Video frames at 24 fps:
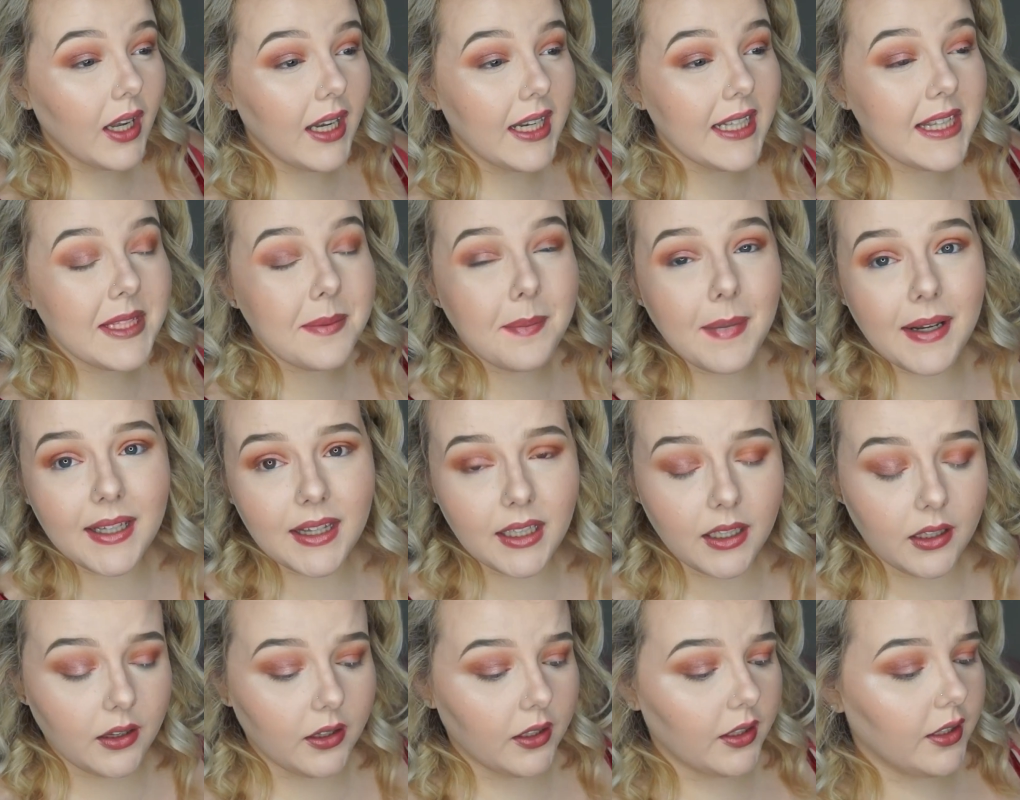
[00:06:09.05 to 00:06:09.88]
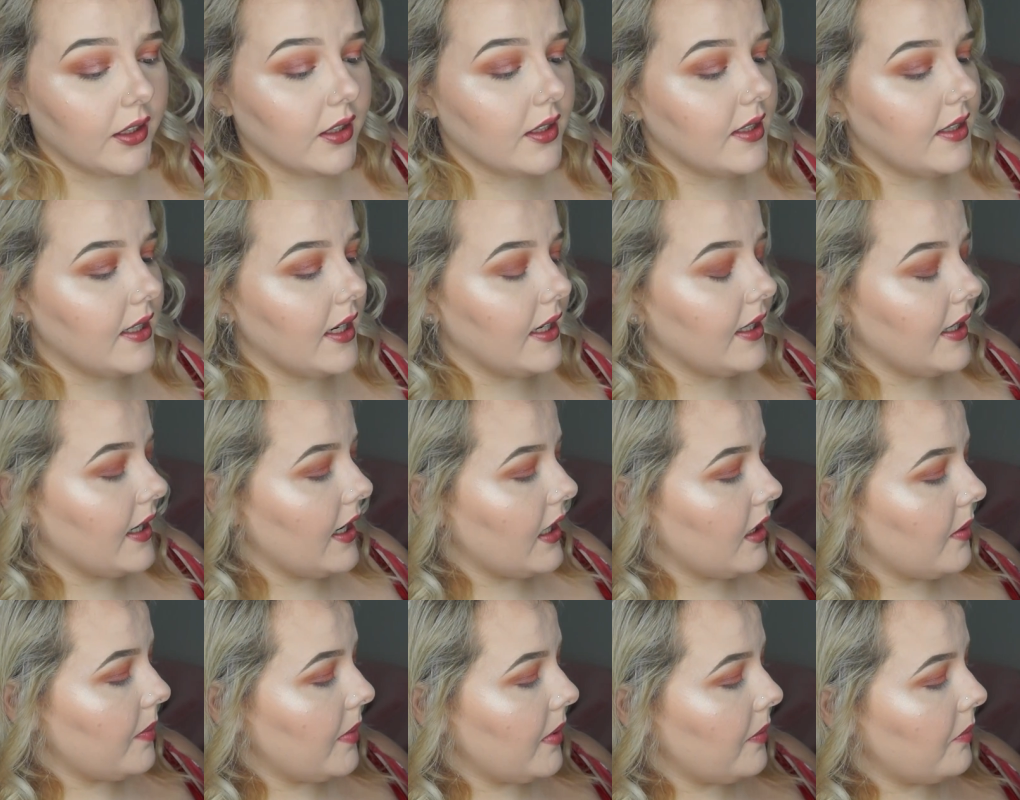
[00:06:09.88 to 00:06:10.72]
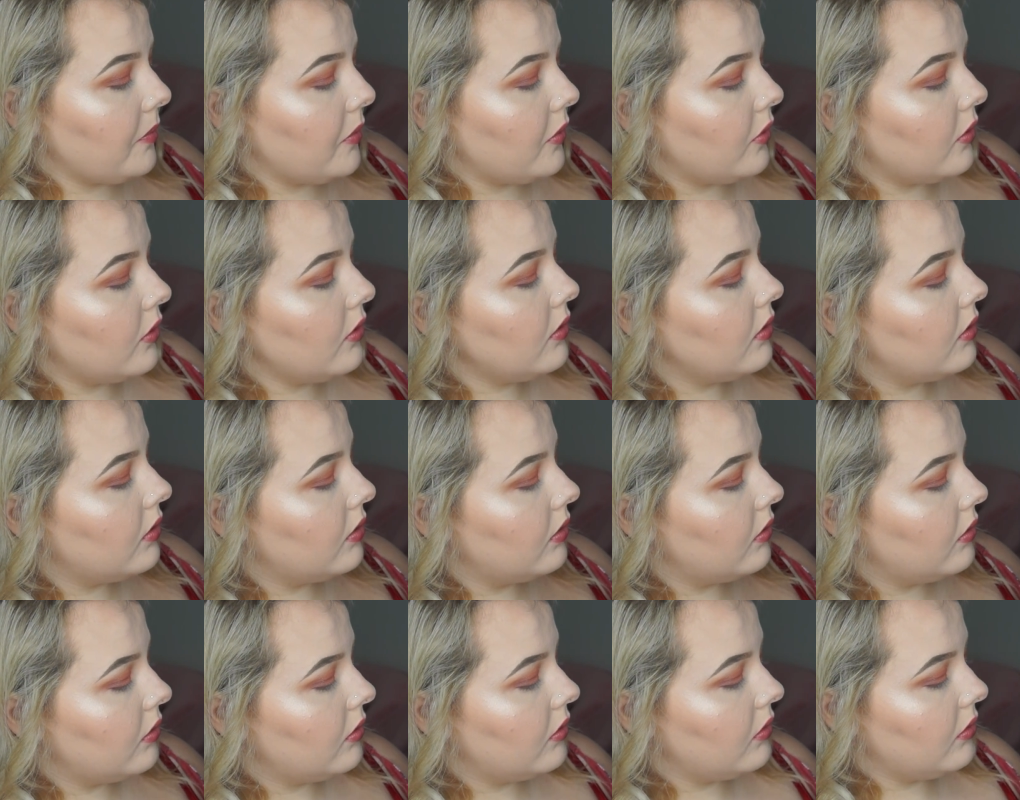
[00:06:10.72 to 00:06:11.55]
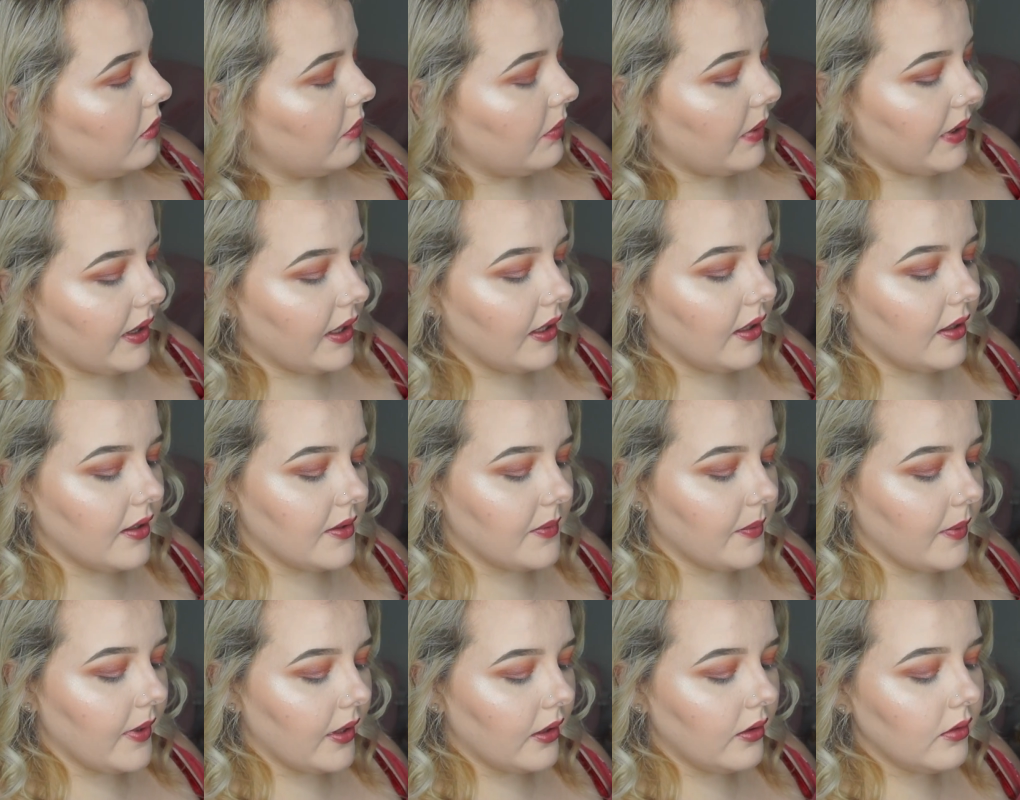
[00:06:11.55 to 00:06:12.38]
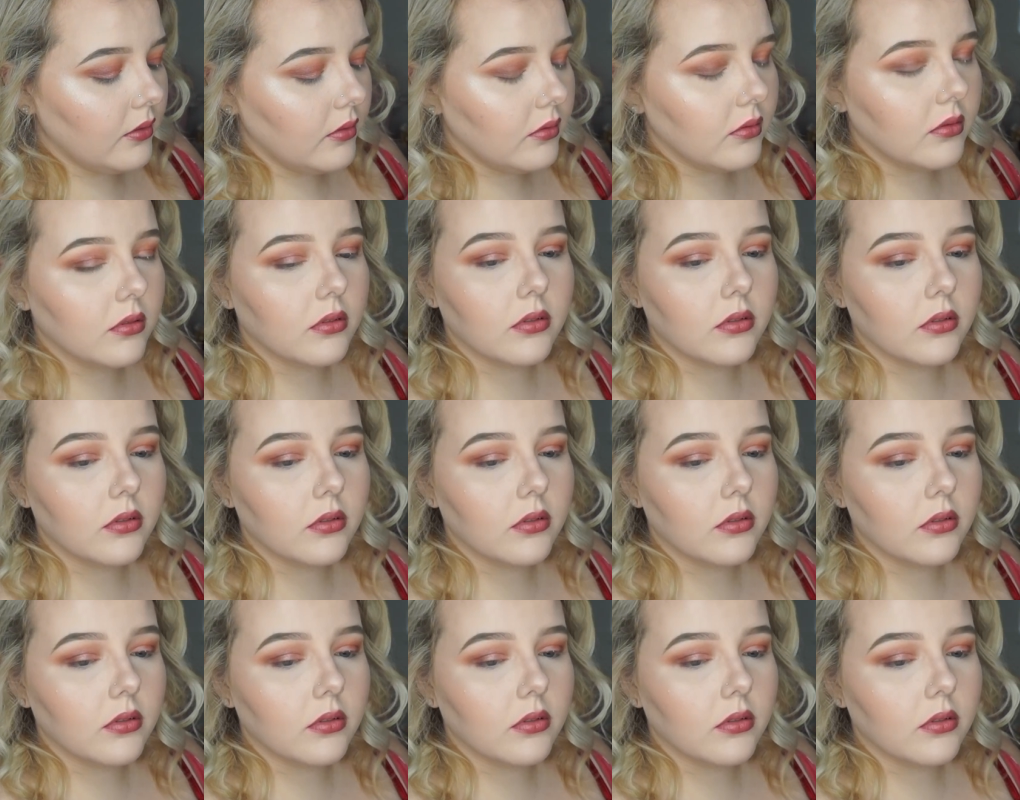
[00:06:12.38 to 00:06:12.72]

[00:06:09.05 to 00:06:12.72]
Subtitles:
It's made the glitter stand out a bit more with it as well.